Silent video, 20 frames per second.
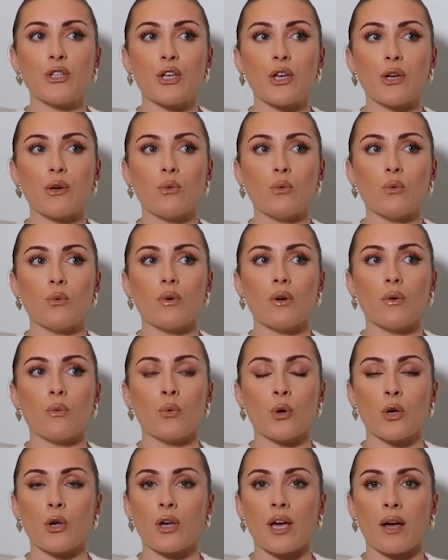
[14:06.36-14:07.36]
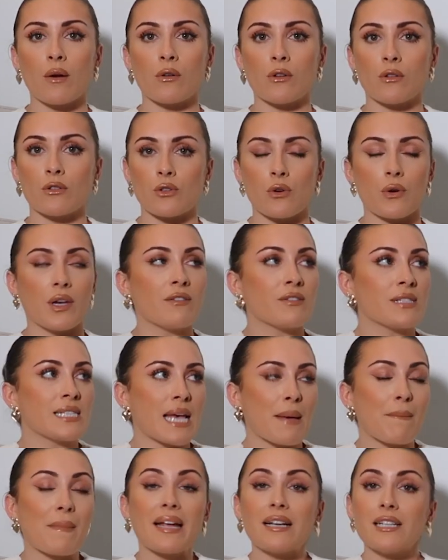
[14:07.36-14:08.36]
new workout clothes. So, if
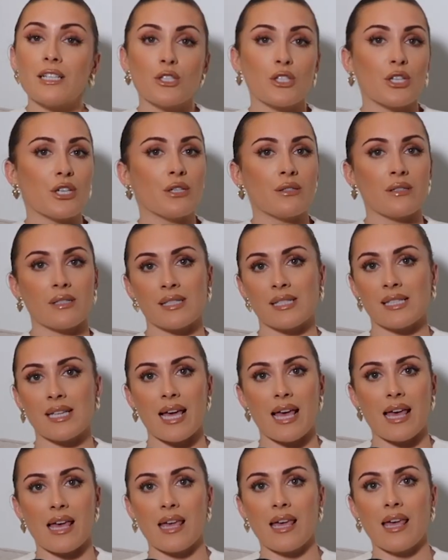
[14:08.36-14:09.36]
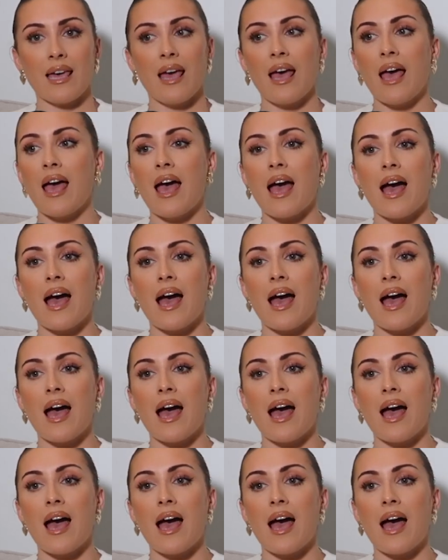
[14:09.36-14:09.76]
summer is here to stay,